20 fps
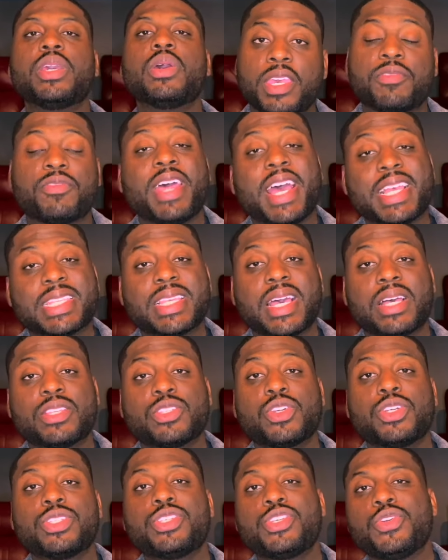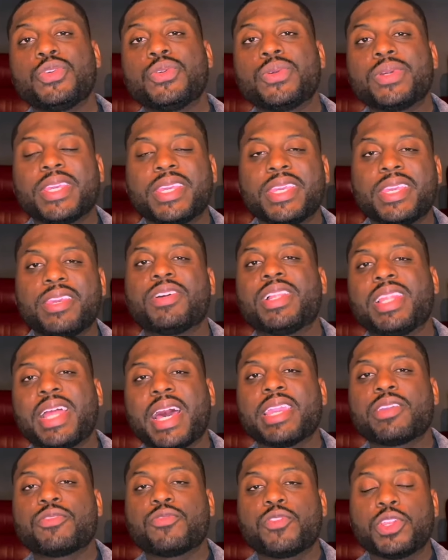If that sounds good to you, give a
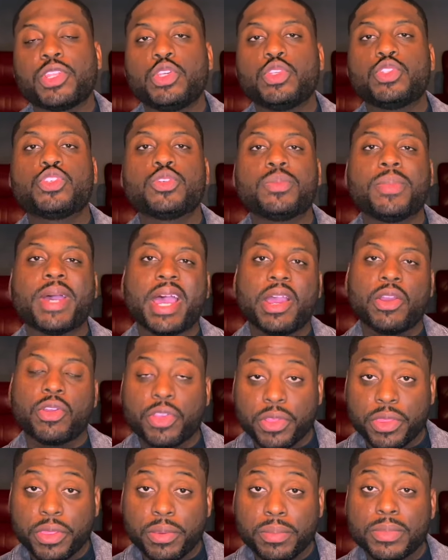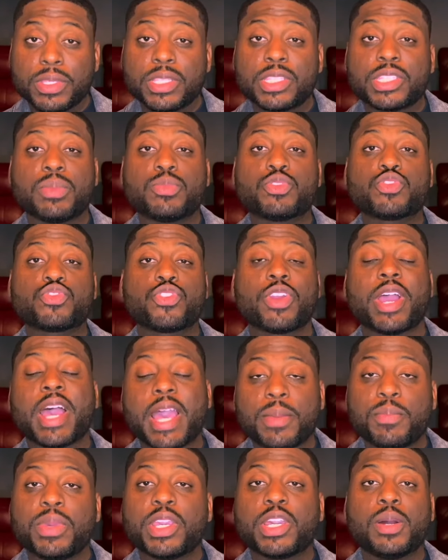like for the YouTube algorithm,
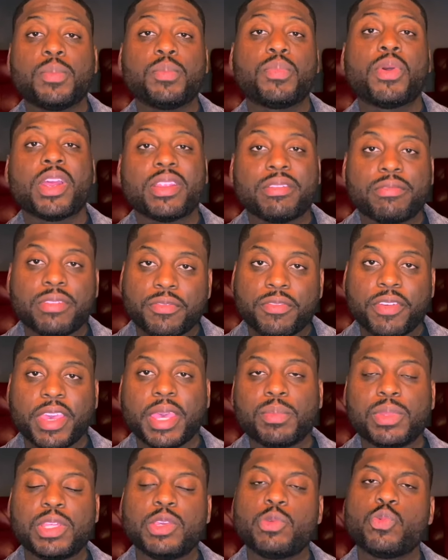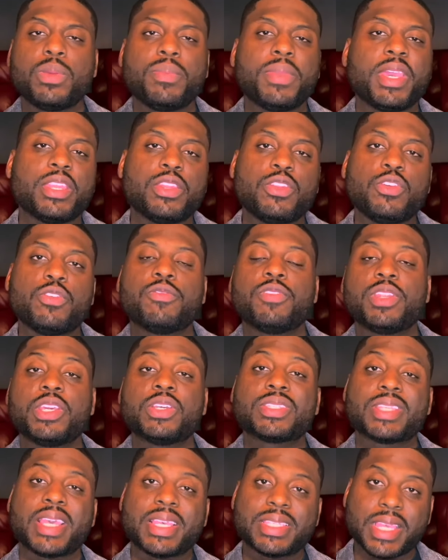subscribe, become part of the family. We make new
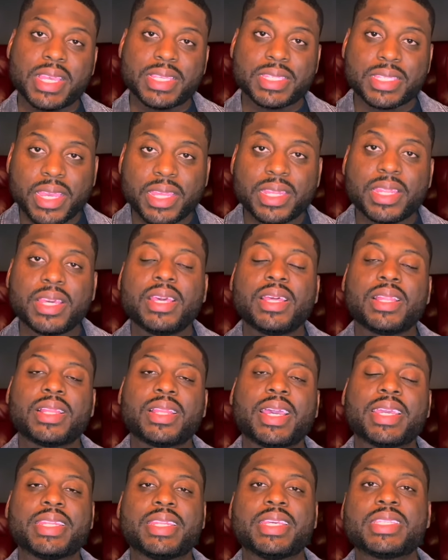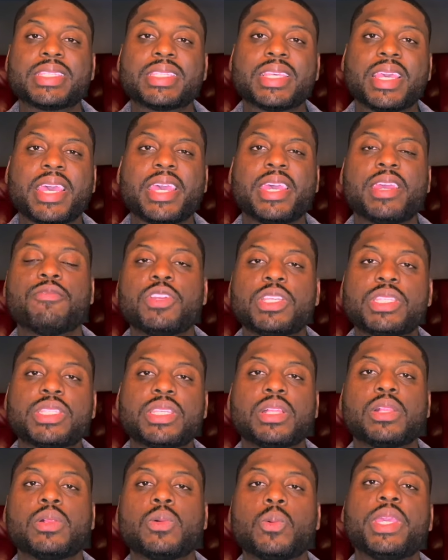videos, as I said, like this every
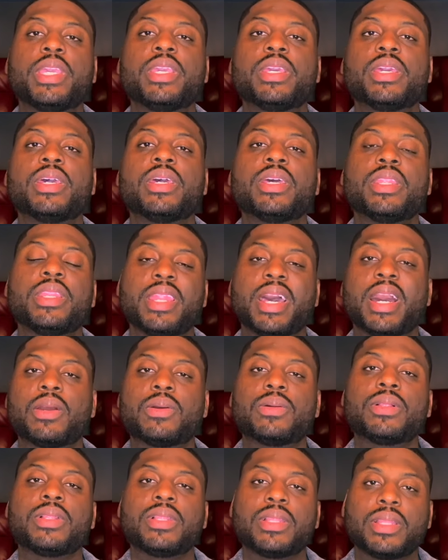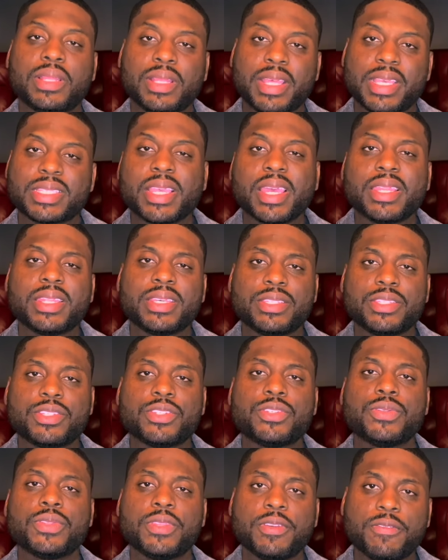single week. Now, let's get
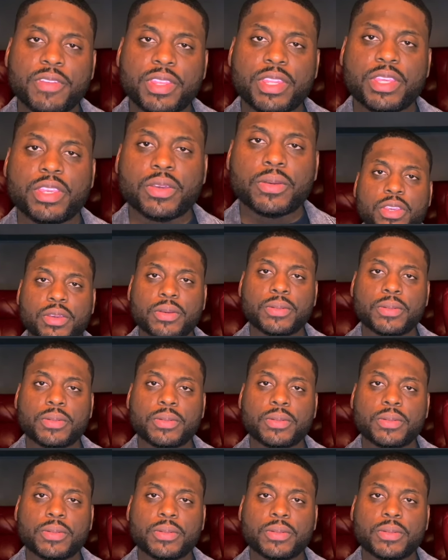into the video.